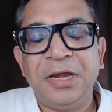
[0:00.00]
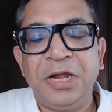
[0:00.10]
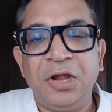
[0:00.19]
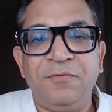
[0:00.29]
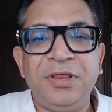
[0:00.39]

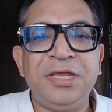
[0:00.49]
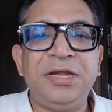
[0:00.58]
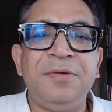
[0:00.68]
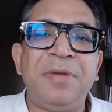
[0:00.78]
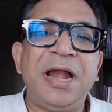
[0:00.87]
Now, when the
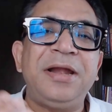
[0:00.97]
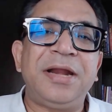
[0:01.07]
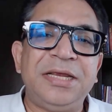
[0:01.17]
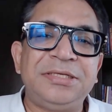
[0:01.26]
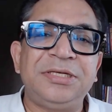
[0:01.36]
demand
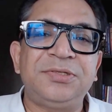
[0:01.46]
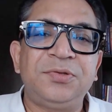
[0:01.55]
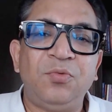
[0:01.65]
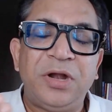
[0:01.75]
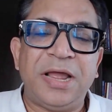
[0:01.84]

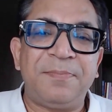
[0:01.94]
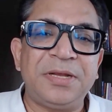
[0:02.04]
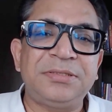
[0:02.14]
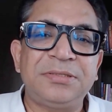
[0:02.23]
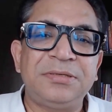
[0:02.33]
rises, what
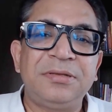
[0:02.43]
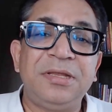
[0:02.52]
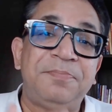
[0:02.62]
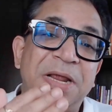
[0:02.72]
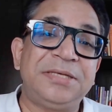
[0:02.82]
happens?
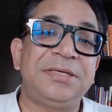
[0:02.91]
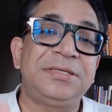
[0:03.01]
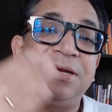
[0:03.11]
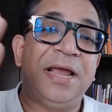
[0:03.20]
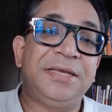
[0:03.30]
The
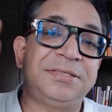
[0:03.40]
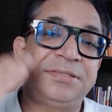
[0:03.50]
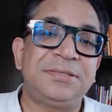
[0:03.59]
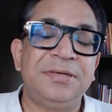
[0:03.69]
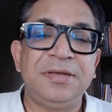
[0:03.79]
prices
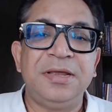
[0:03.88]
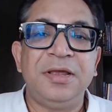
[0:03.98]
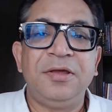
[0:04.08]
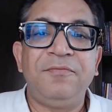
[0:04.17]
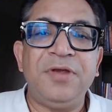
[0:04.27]
rise.
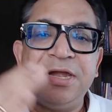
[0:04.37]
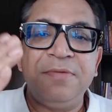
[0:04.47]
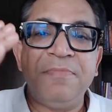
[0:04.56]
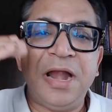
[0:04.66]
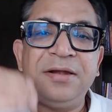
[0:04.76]
When
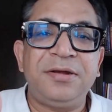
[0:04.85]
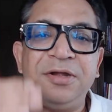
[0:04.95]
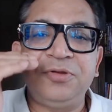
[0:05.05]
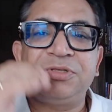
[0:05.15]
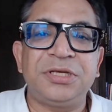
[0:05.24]
demand
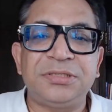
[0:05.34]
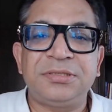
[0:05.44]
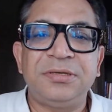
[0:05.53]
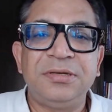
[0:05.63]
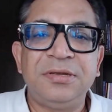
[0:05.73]

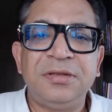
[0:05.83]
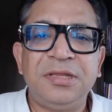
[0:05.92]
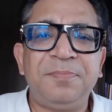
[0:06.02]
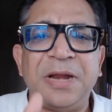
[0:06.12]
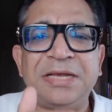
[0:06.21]
reduces,
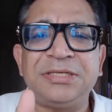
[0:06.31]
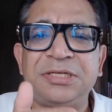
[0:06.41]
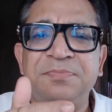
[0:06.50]
the prices